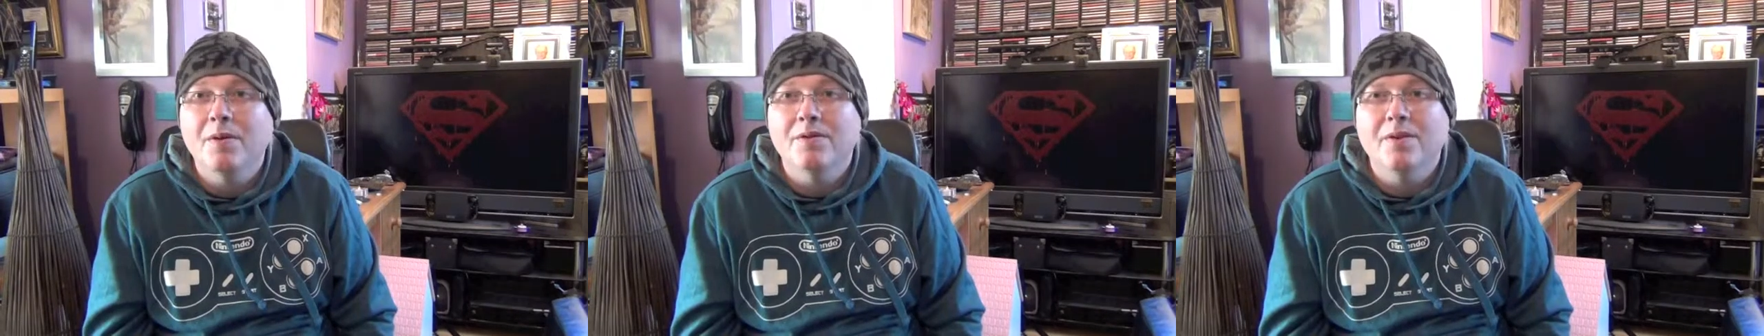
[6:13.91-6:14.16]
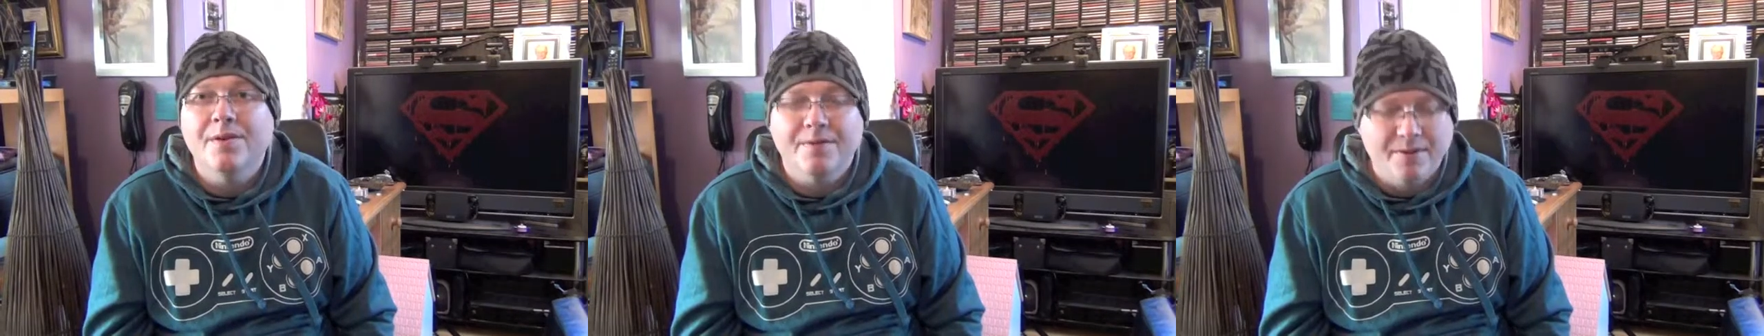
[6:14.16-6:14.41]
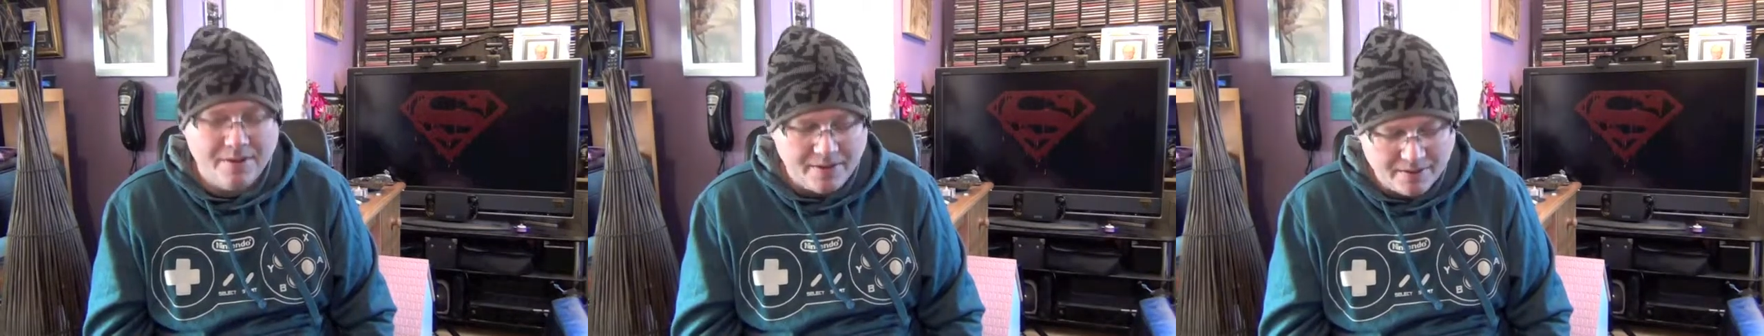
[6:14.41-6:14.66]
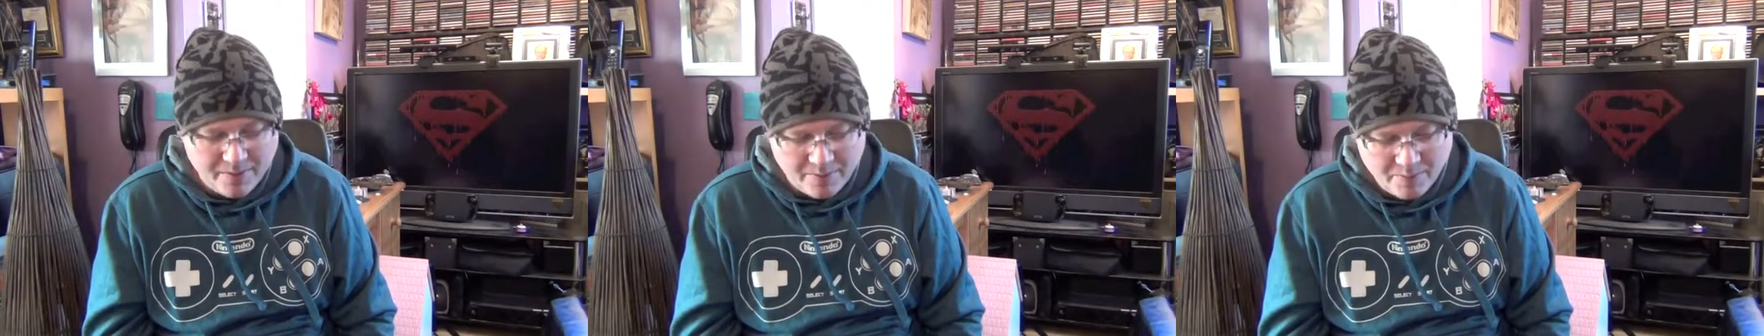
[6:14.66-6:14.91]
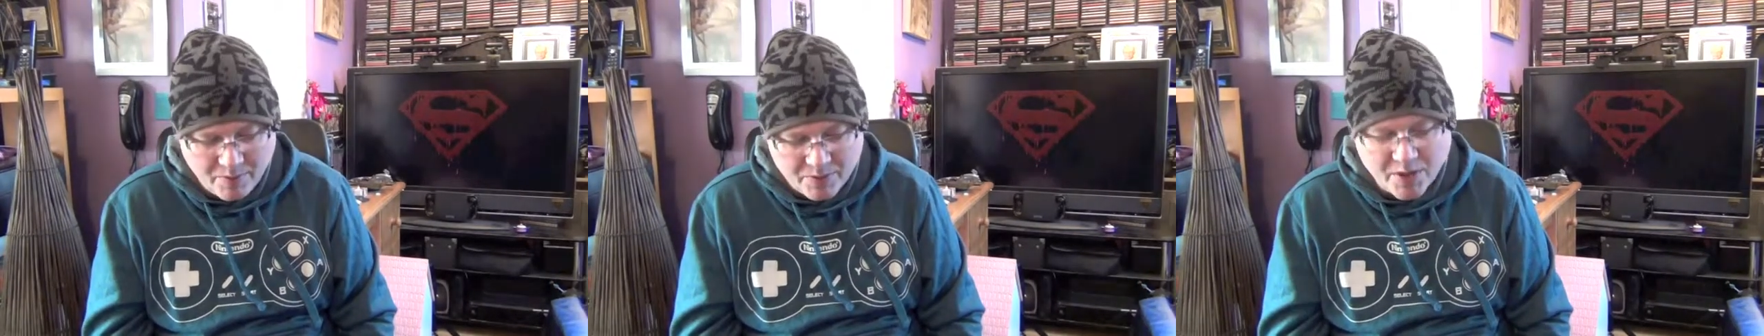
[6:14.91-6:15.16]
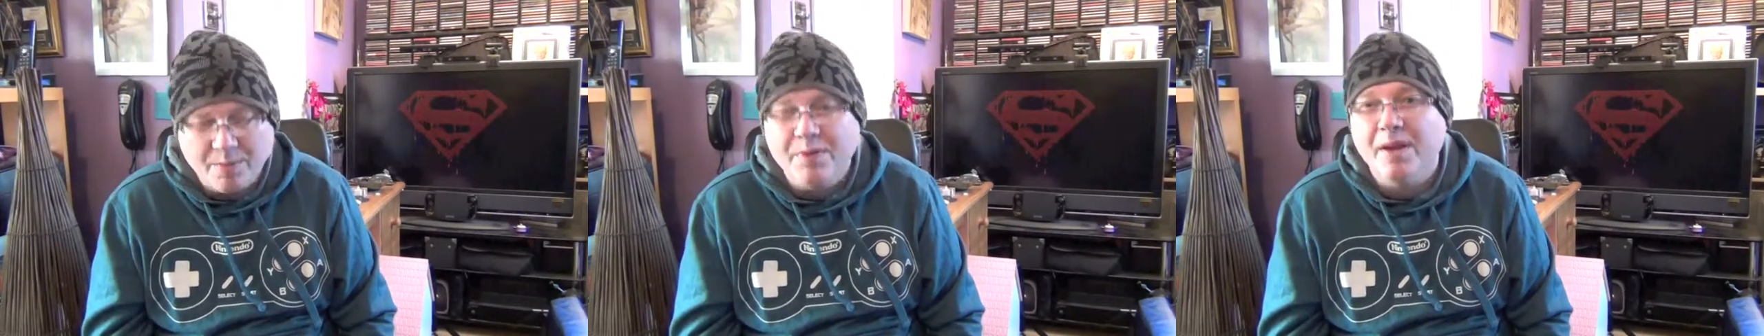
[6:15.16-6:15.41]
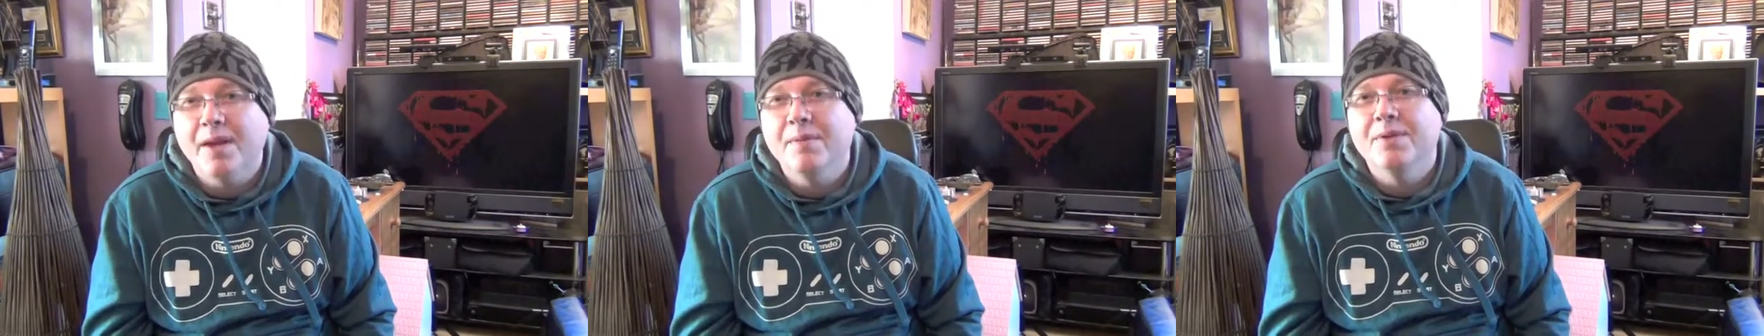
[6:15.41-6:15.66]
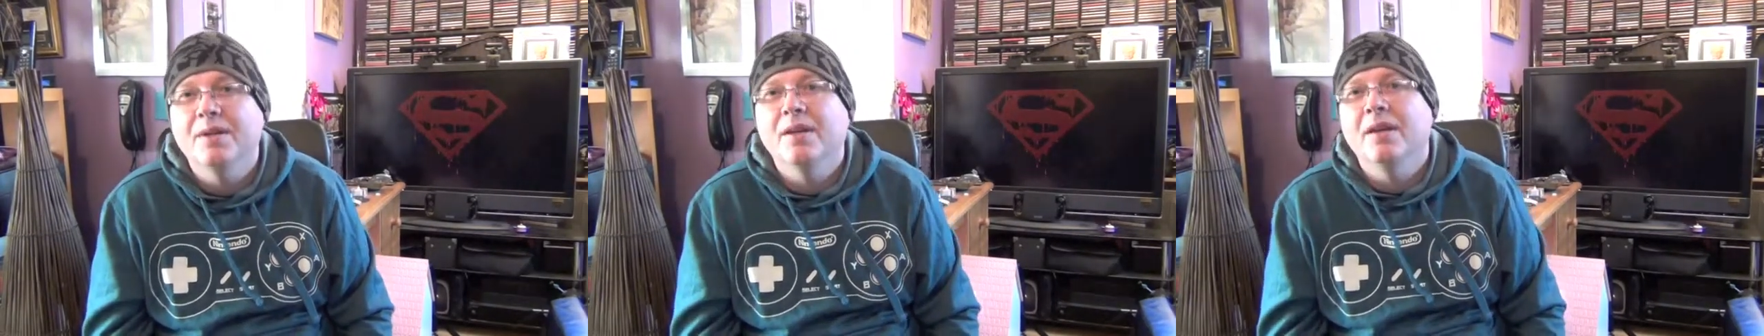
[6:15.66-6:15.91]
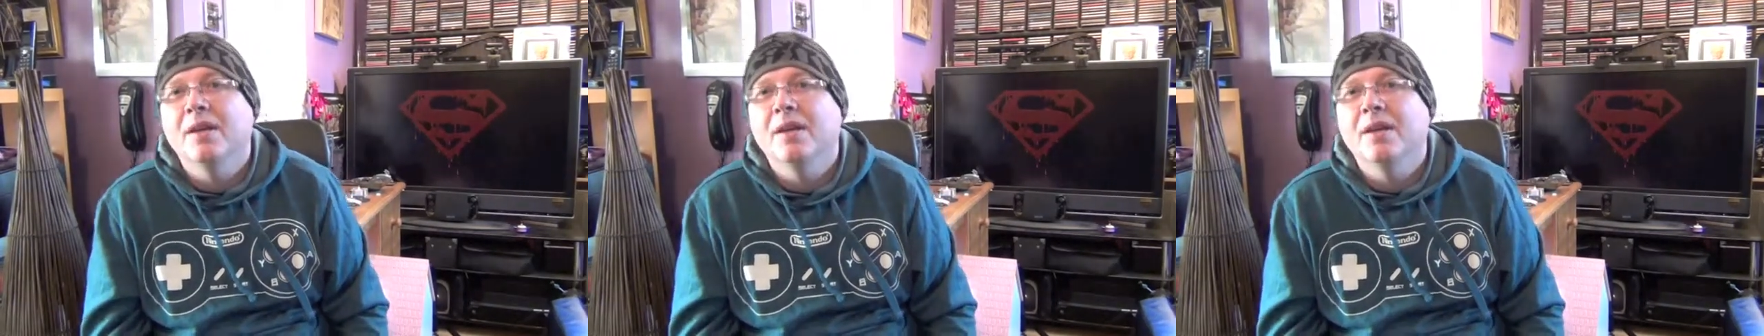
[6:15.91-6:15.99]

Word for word: It's quite, you know, it's not the most common games.